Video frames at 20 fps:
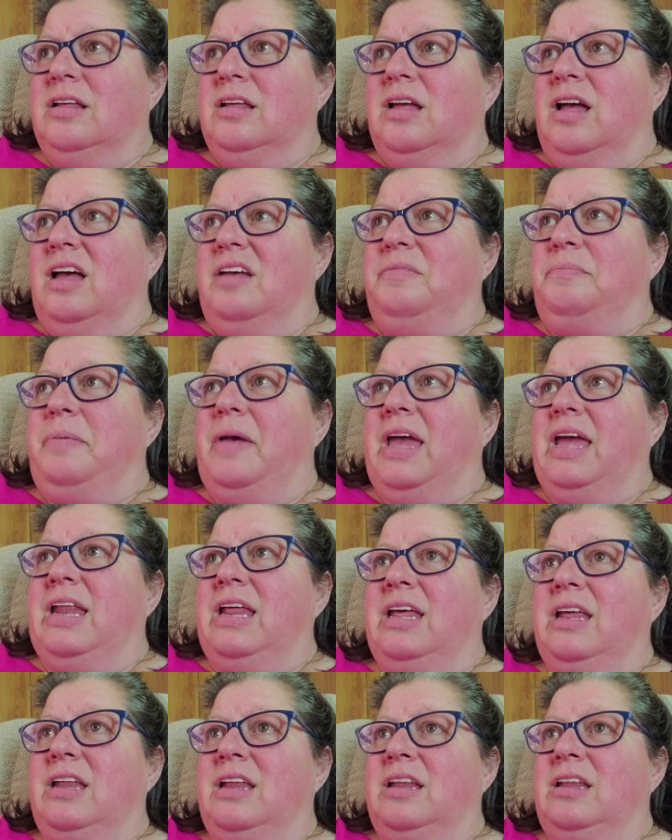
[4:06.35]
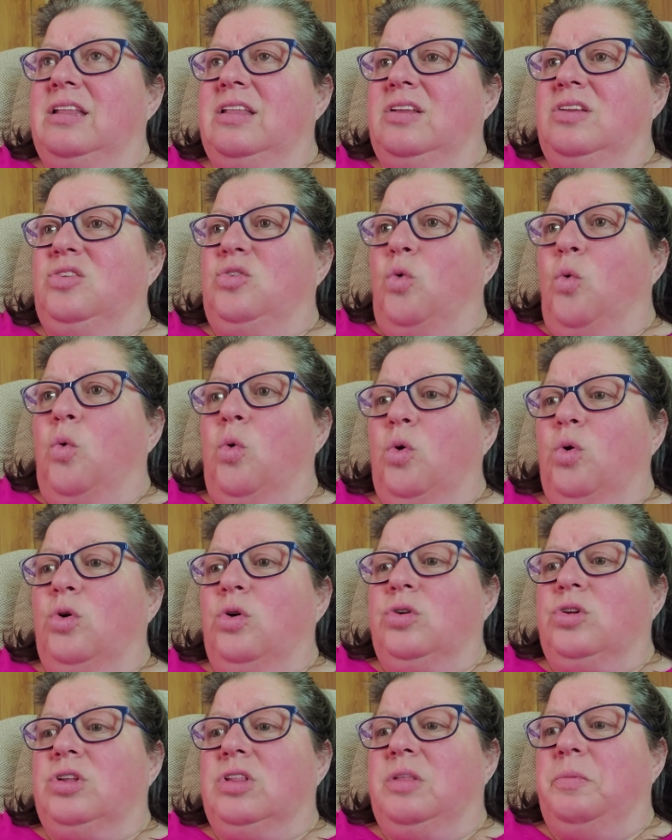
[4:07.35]
I've painted the
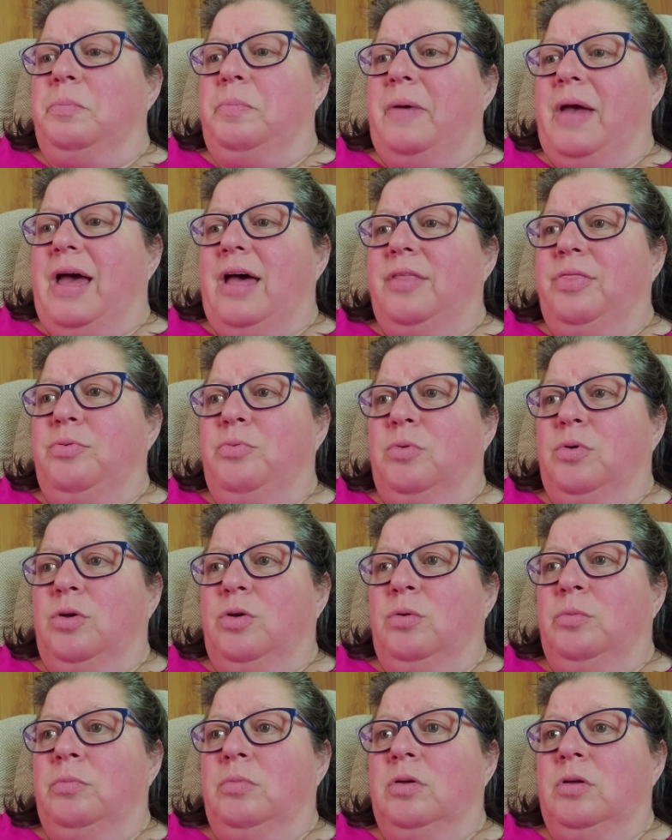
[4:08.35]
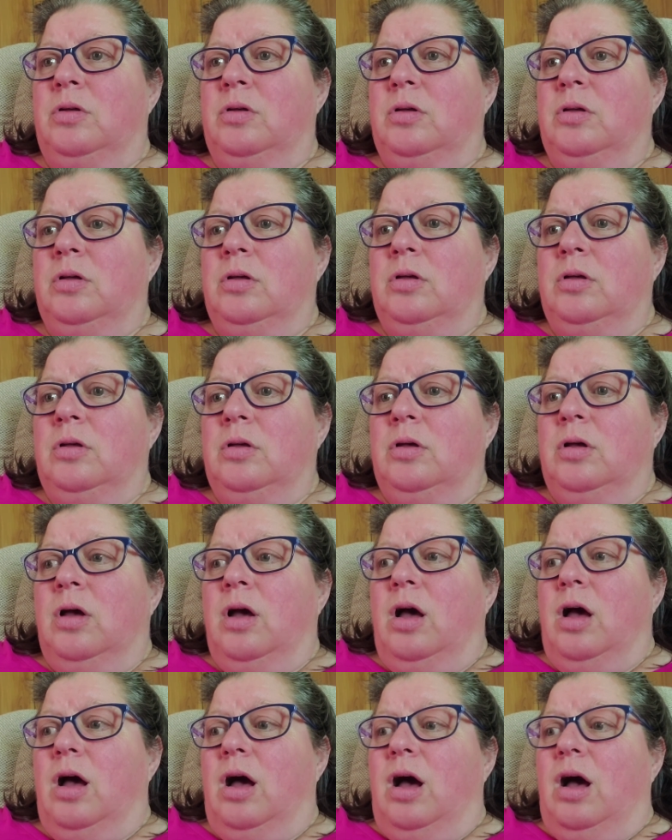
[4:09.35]
door to the bathroom
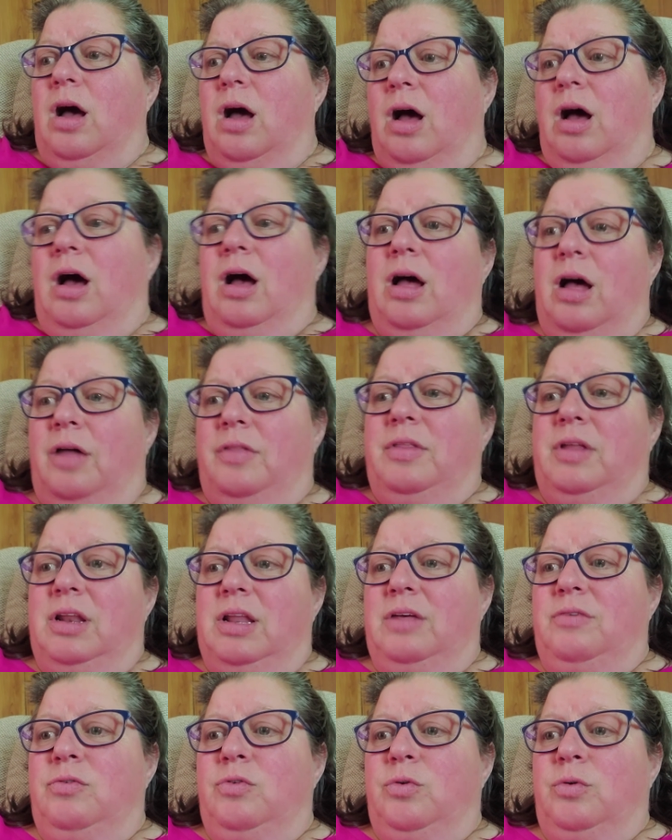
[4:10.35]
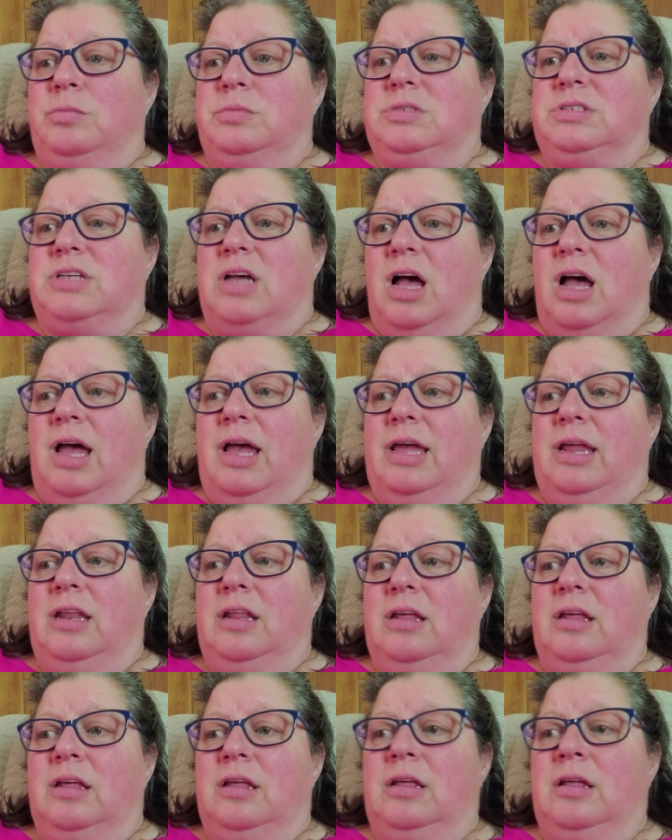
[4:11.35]
on the living room
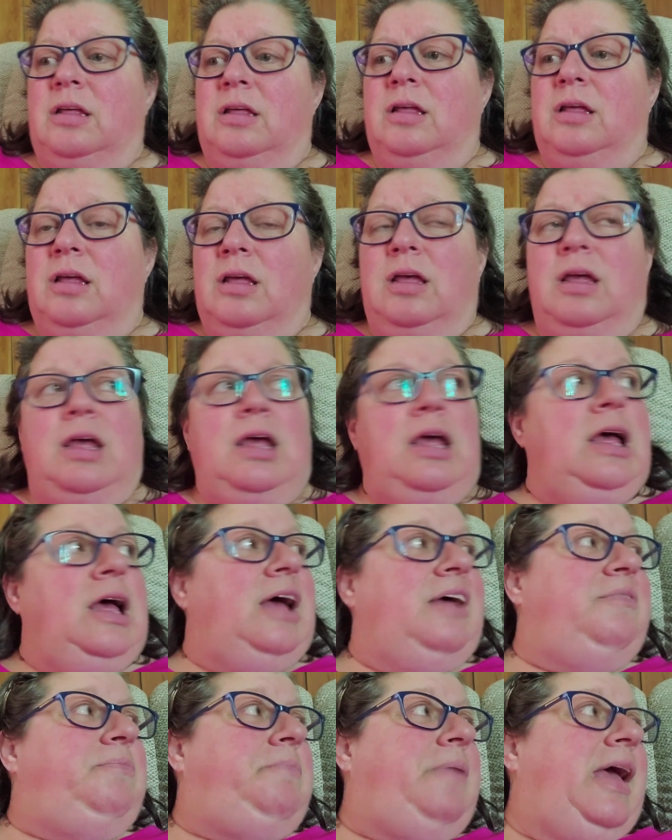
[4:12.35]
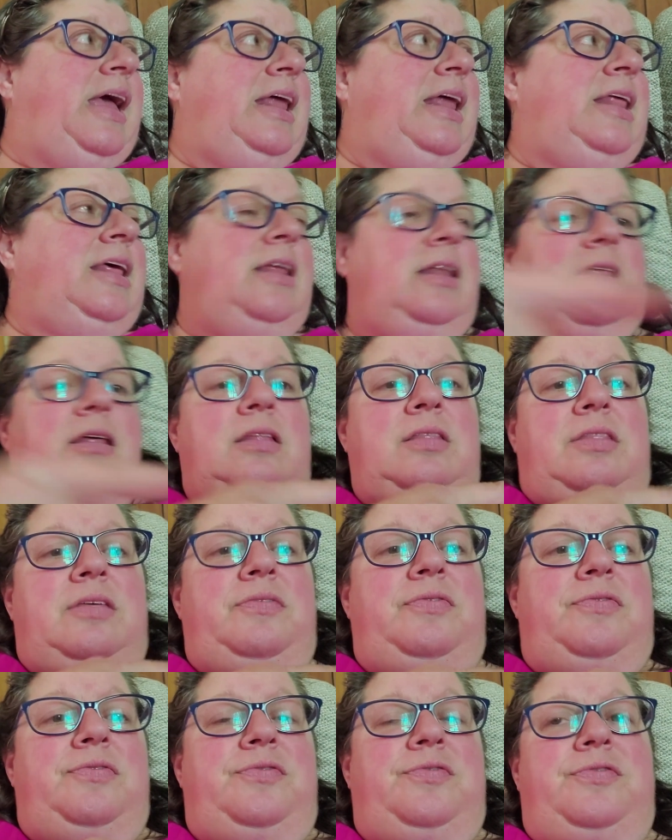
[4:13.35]
side. I've painted the,
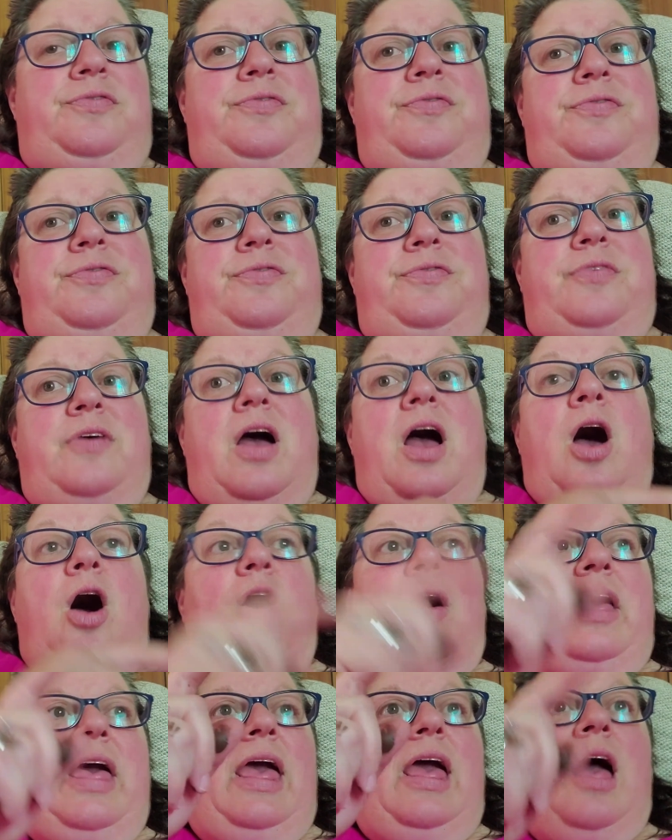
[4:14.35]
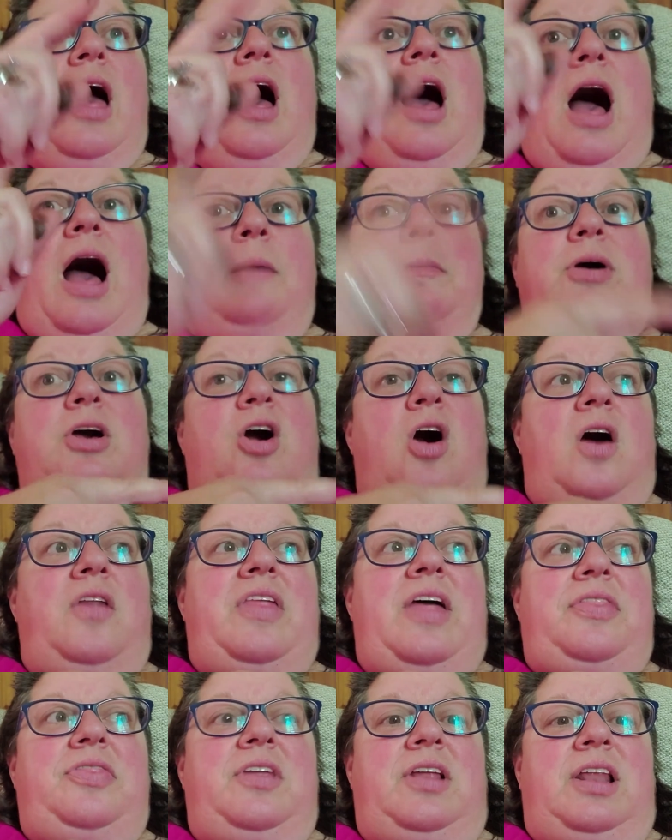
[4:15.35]
okay, I'm gonna call
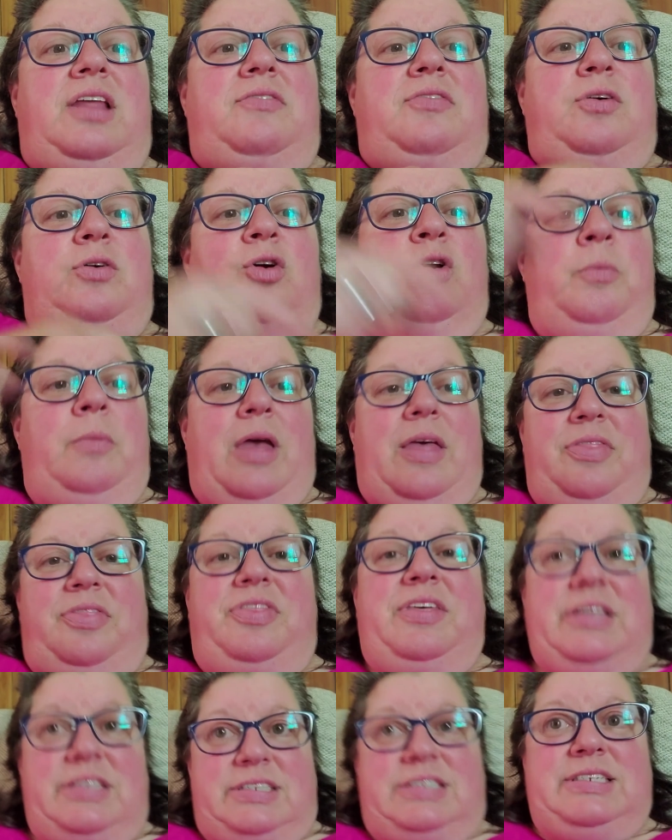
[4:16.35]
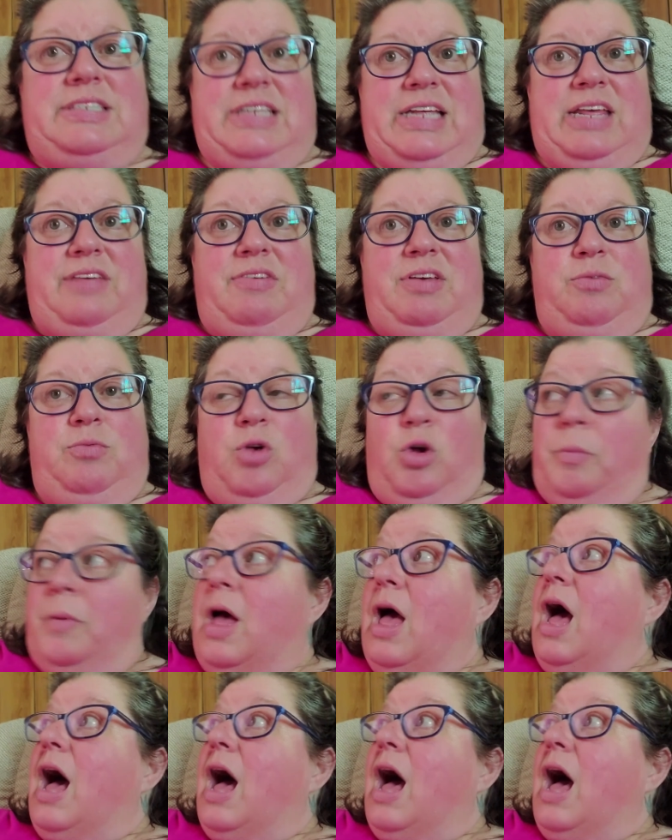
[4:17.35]
that the living room and this the TV room.